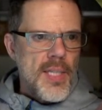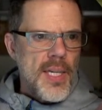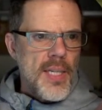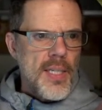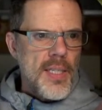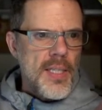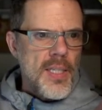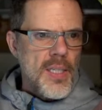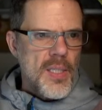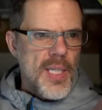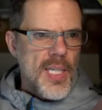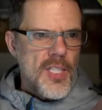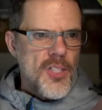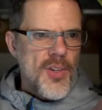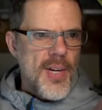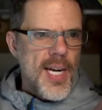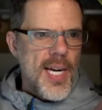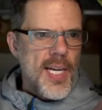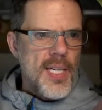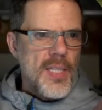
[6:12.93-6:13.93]
Okay. Click
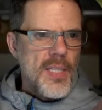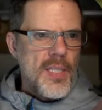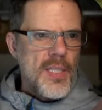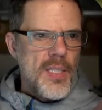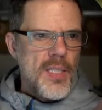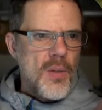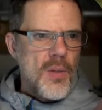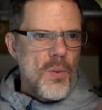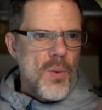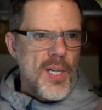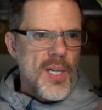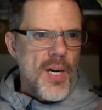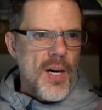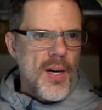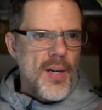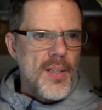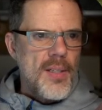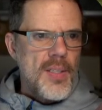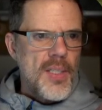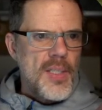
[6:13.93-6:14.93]
and drag. One
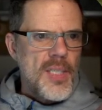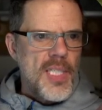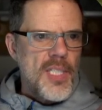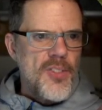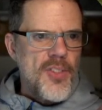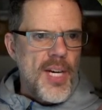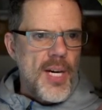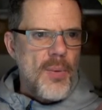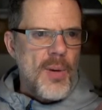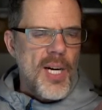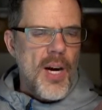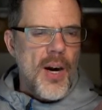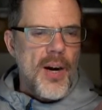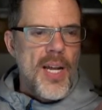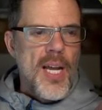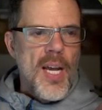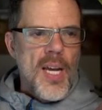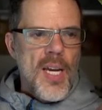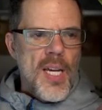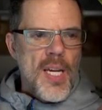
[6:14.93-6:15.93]
card. Click and drag one
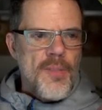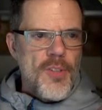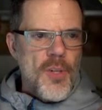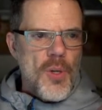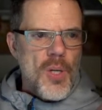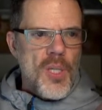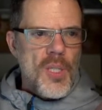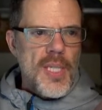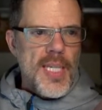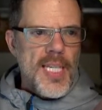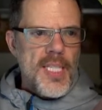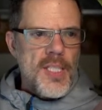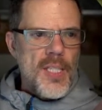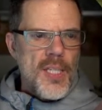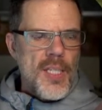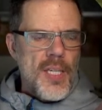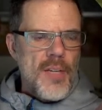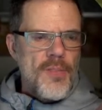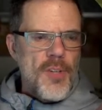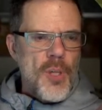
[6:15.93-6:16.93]
card. If you click
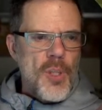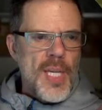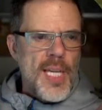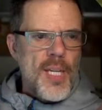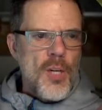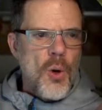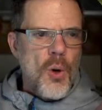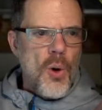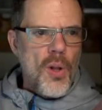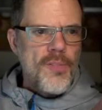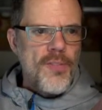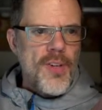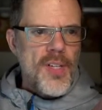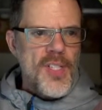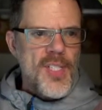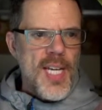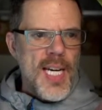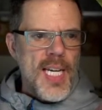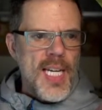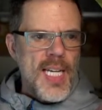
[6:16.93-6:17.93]
and hold for
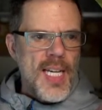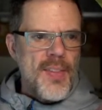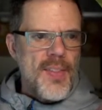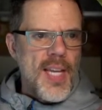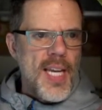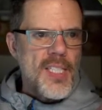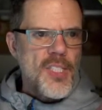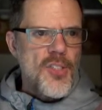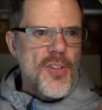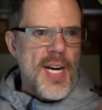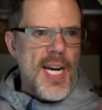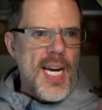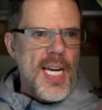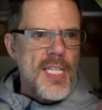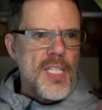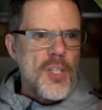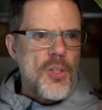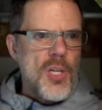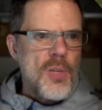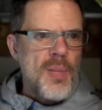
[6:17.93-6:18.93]
a second and then
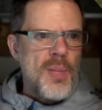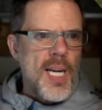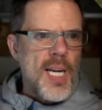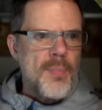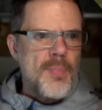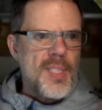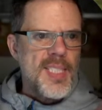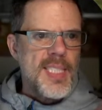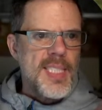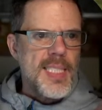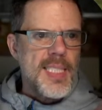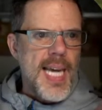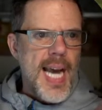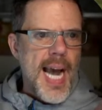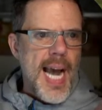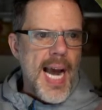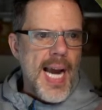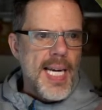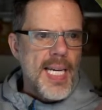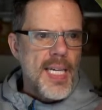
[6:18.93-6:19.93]
drag, you can pick up a
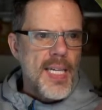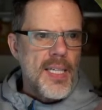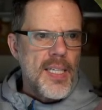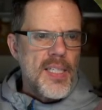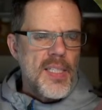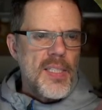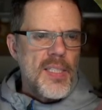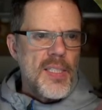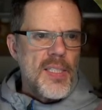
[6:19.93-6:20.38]
stack.